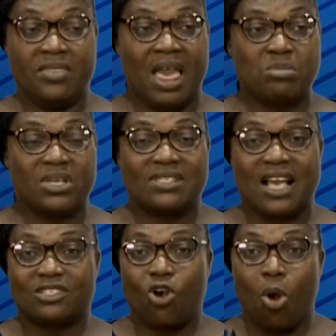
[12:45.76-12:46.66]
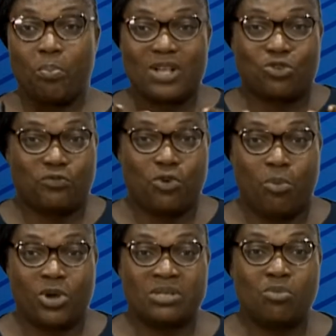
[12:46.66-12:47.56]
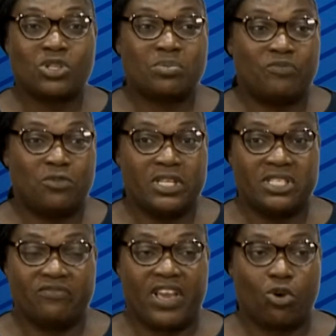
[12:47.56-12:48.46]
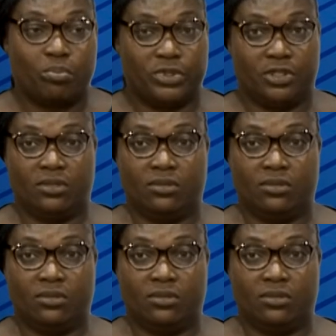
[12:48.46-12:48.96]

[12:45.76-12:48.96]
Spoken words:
That means that all parts of your body must be fully developed.